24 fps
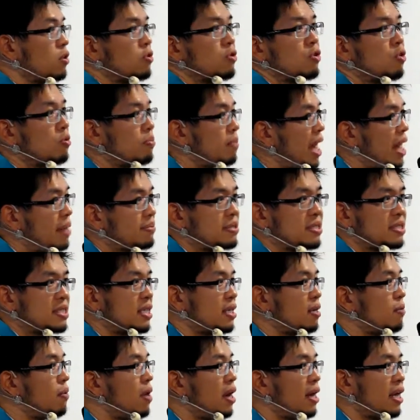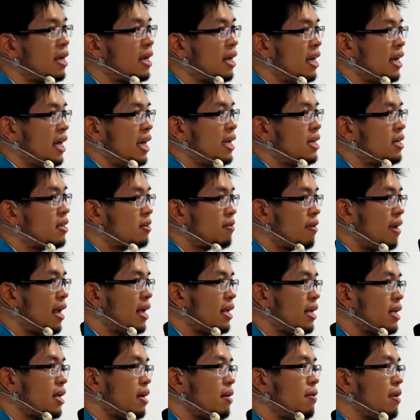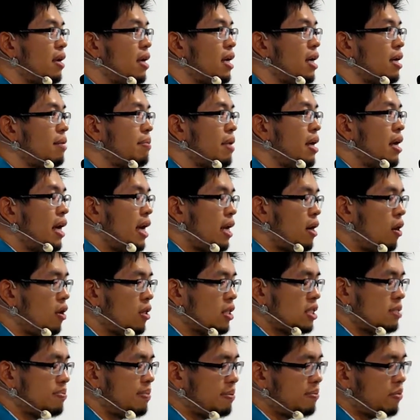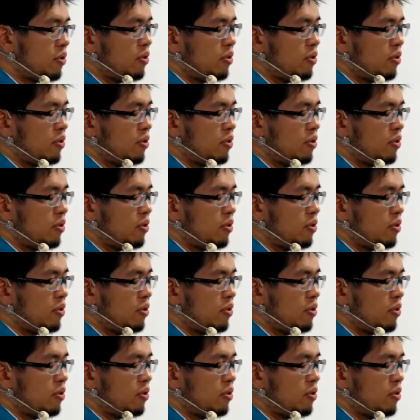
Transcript: Google Maps is going to want to integrate, you know, um, and all these people